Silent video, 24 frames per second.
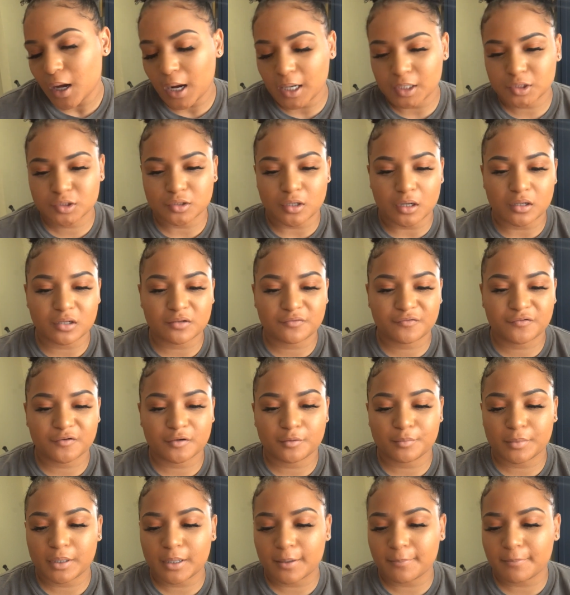I started
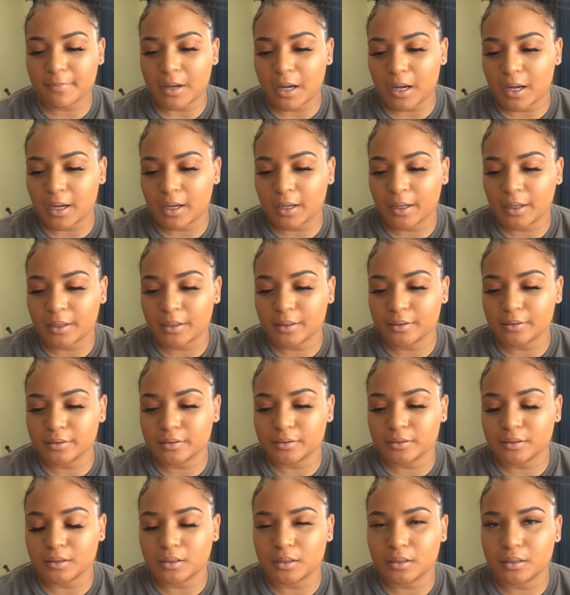filming my
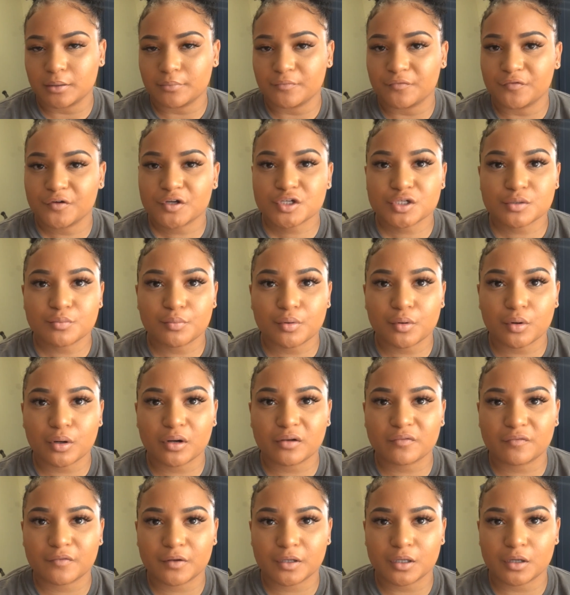vision board
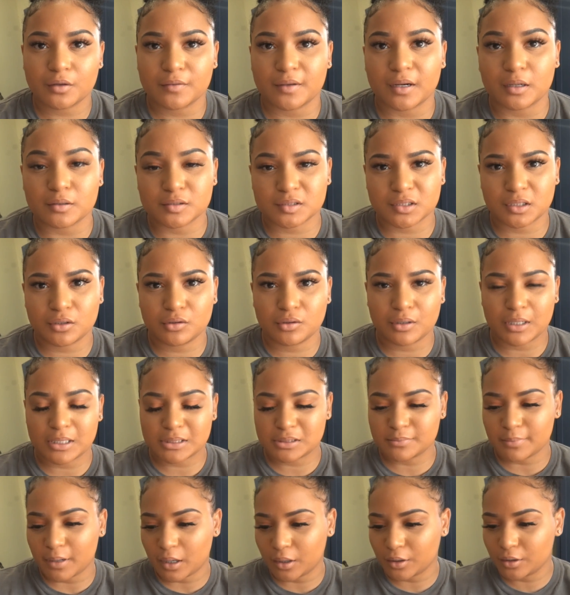video that I was telling you
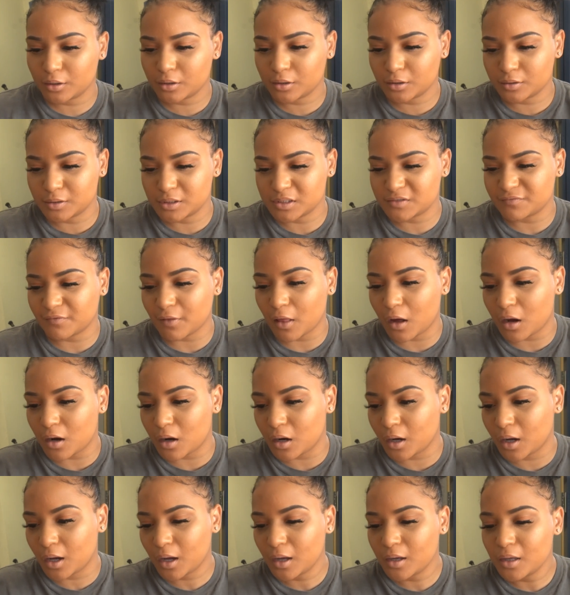guys about earlier in this
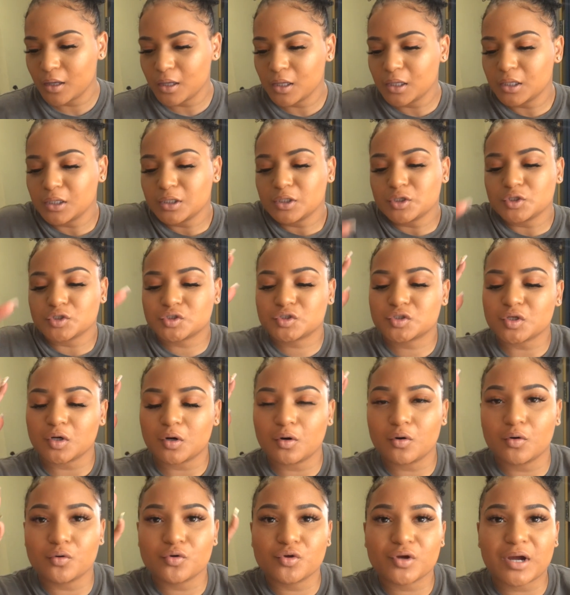vlog.
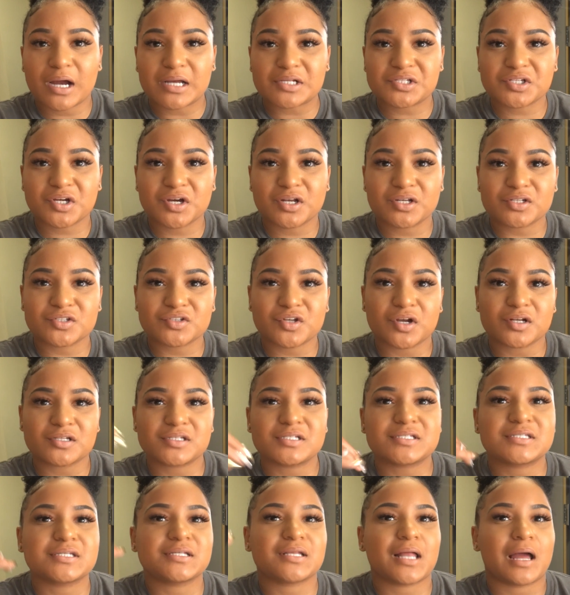So you guys are gonna start to
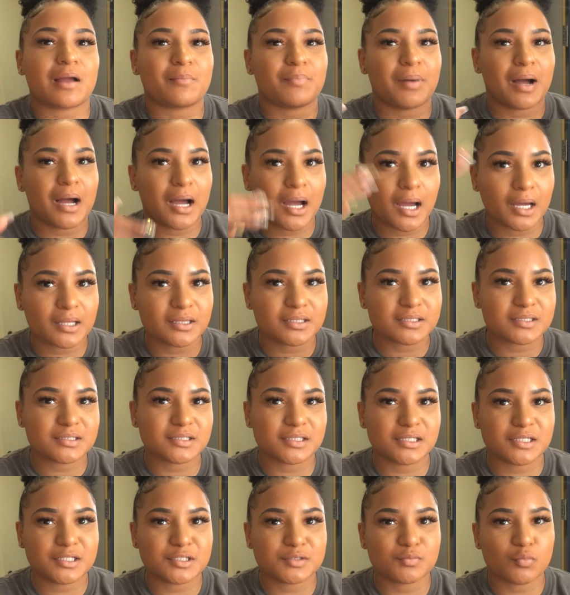see like behind the
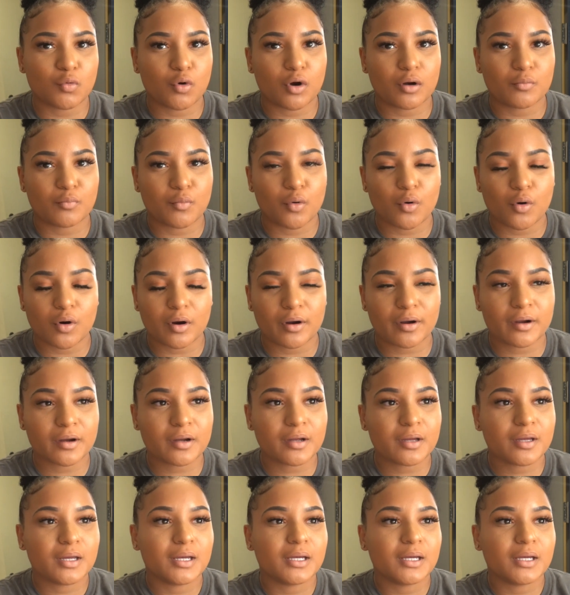scenes more and more